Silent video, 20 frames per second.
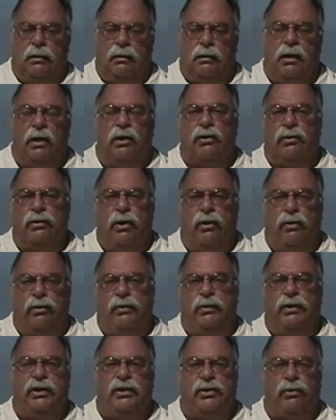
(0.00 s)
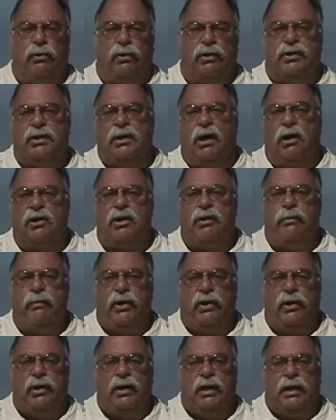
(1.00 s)
little-known resource in our
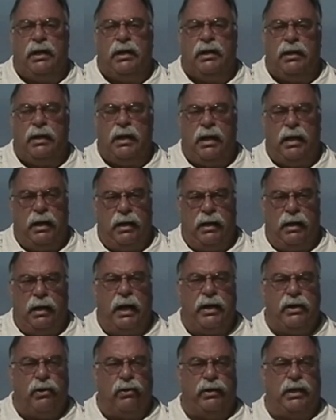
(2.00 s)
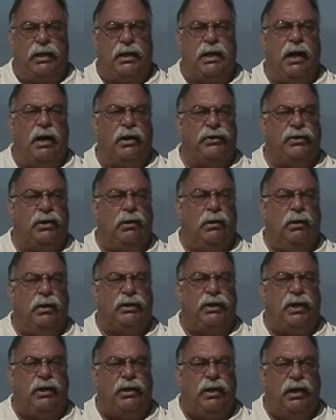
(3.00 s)
community, and I know the council
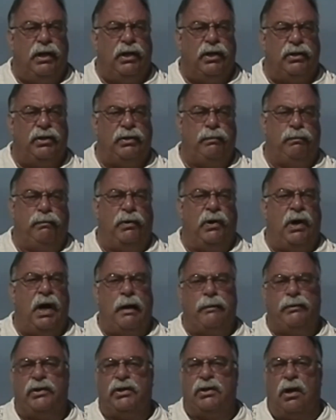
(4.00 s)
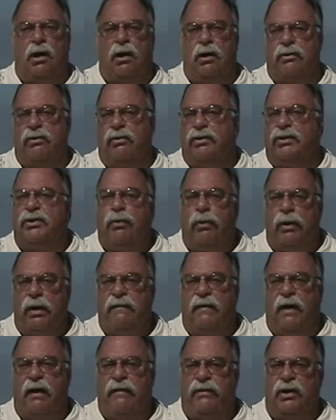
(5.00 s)
looked at this perhaps as long ago as
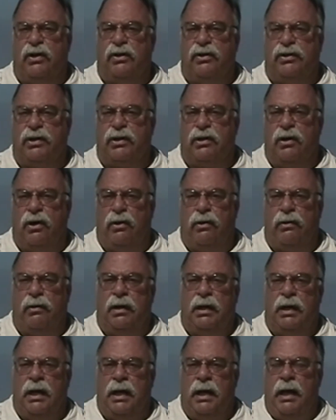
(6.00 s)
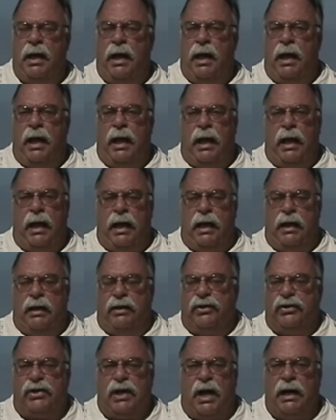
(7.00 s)
25 years ago and
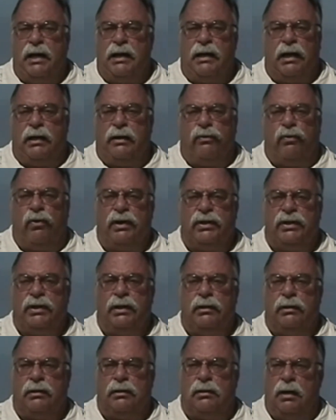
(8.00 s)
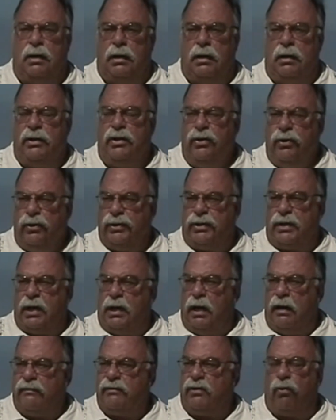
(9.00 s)
decided that it wasn't used
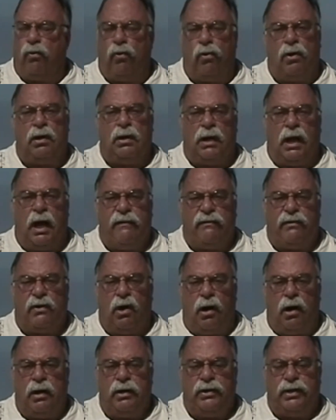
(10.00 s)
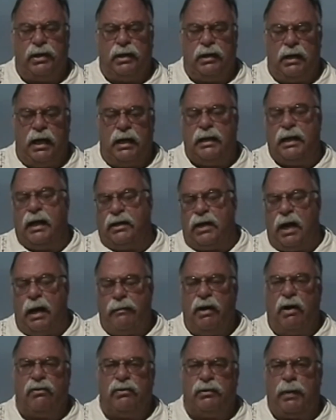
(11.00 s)
enough to warrant lifeguards, and at that
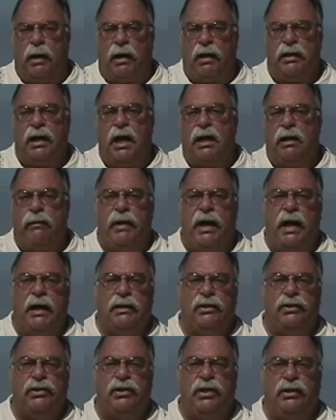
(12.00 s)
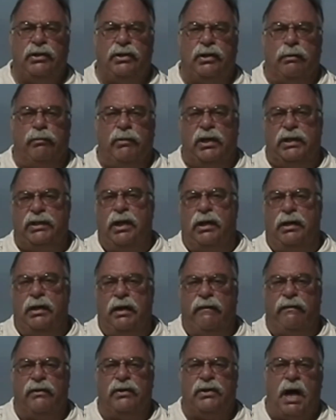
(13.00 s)
time that was probably not a bad decision, but it's a
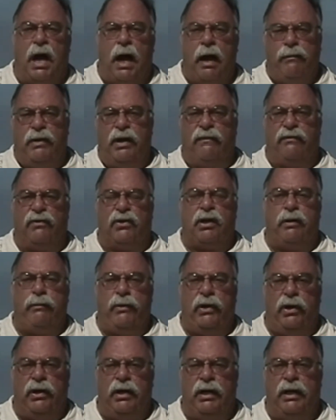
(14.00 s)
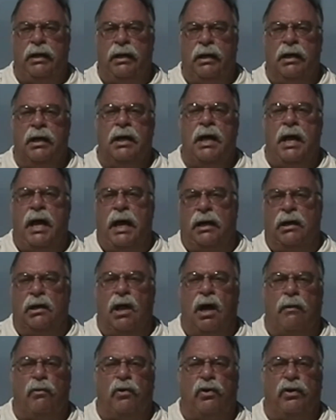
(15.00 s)
different time, different community, and a
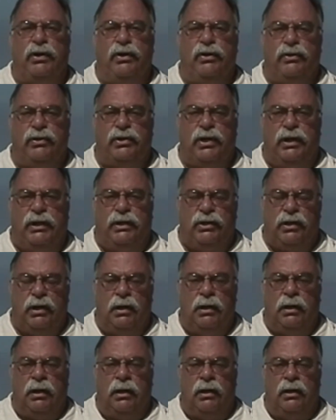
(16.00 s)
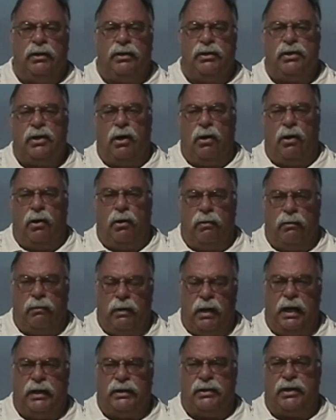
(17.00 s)
lot more usage. So
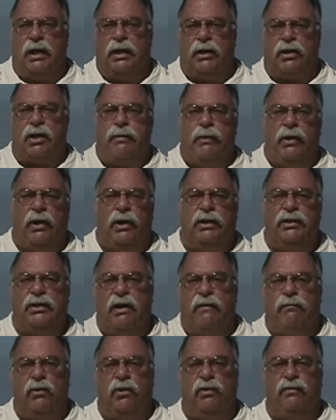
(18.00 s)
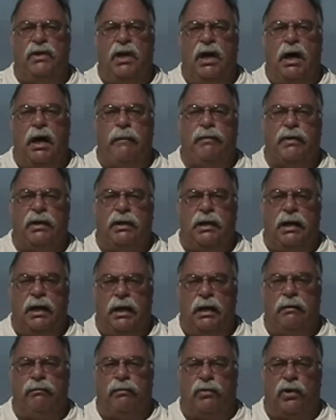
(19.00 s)
as other communities have moved up
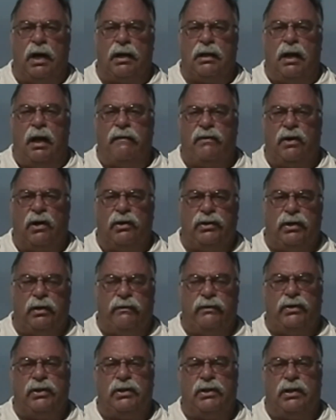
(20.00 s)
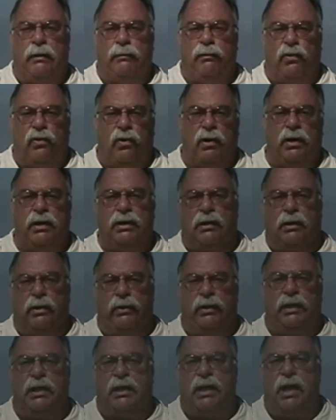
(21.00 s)
and brought lifeguard services on board,
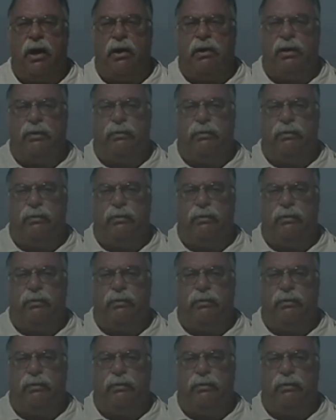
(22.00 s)
including the county,